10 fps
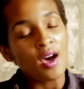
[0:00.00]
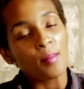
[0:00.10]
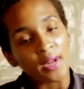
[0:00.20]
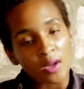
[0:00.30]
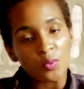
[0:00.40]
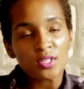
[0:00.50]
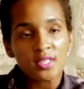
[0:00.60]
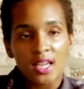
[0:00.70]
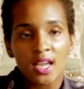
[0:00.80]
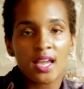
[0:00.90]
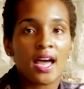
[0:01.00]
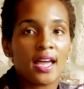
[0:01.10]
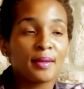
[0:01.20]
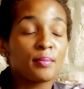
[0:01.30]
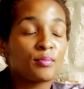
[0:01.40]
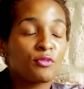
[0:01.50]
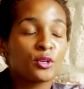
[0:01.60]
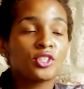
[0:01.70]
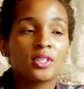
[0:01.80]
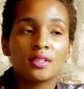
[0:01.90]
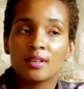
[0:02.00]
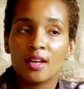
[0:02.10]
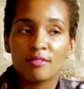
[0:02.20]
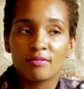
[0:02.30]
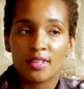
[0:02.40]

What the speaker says: but I will say I am fortunate enough